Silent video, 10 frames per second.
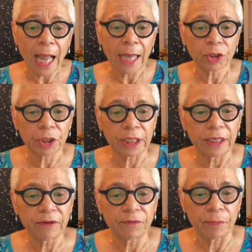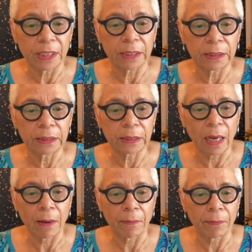actually give me
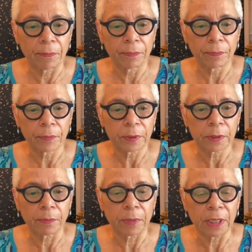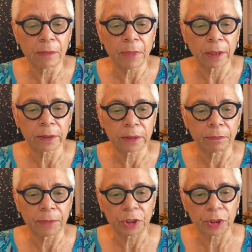some email
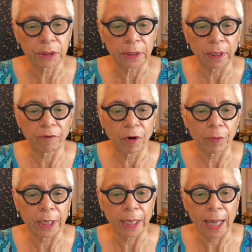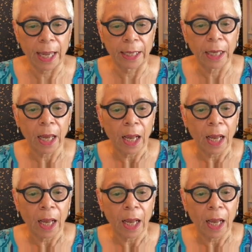submissions that I've already had.